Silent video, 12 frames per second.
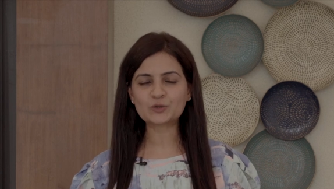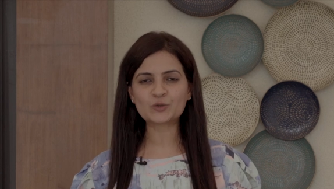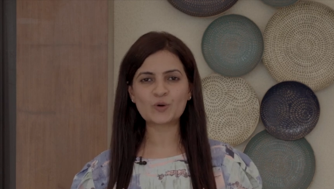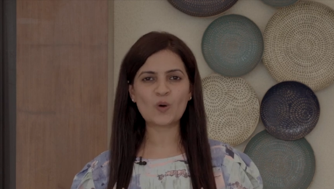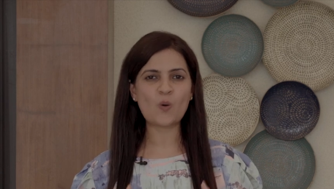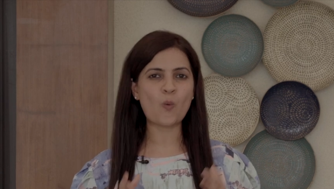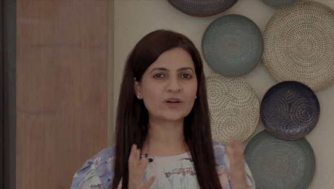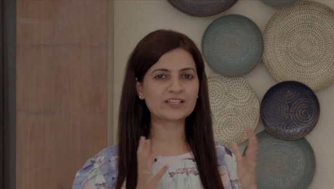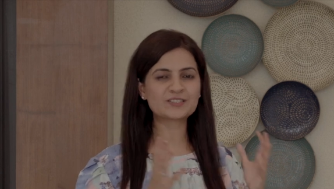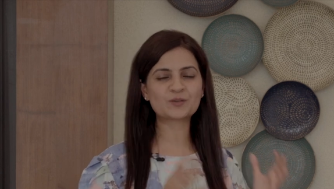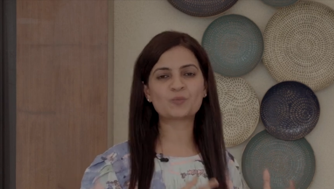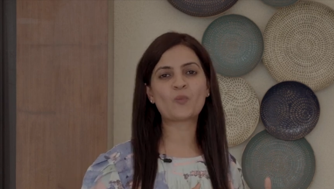to know
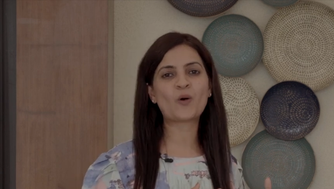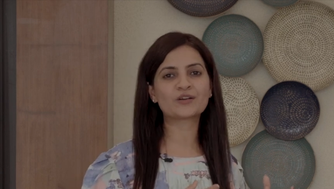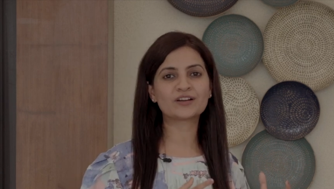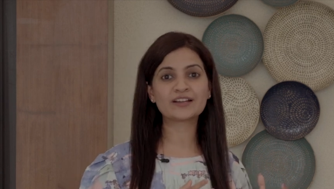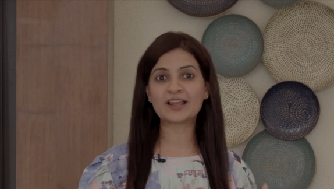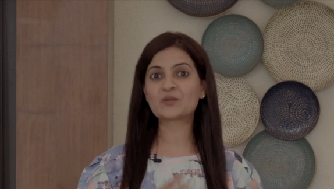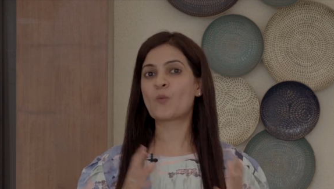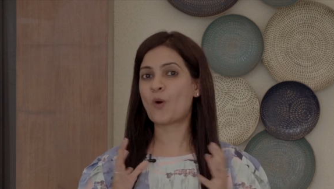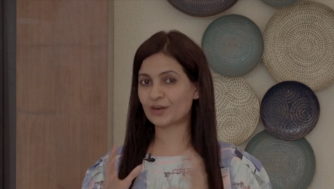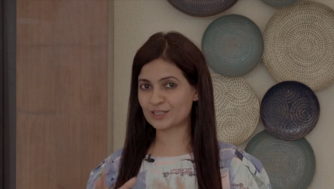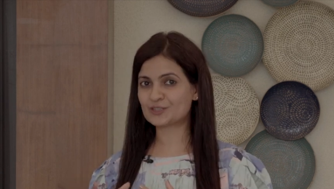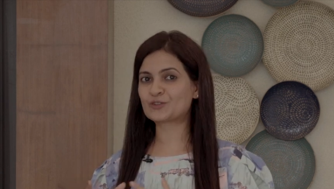what is important and
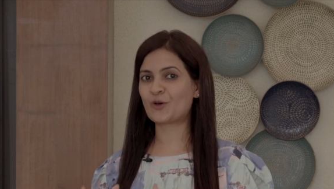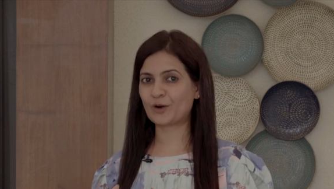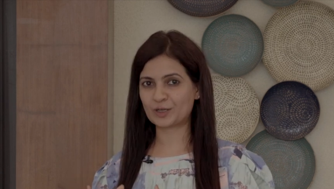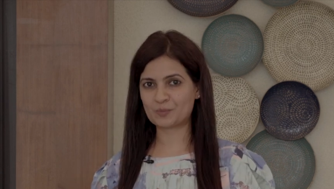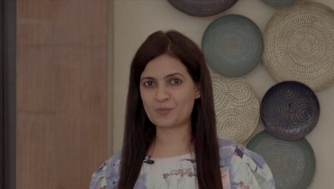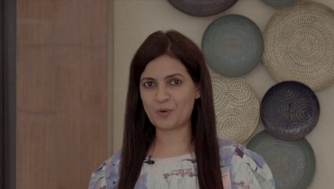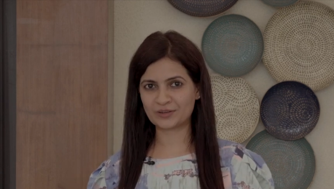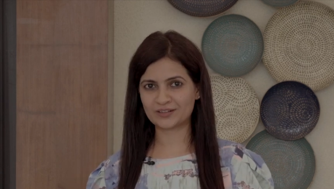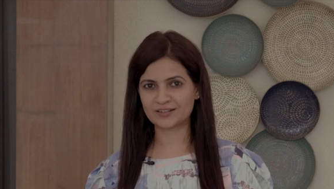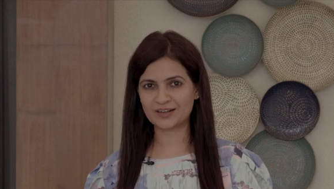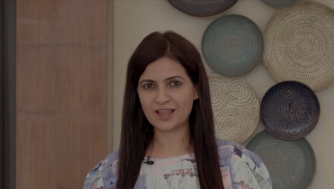what is not important.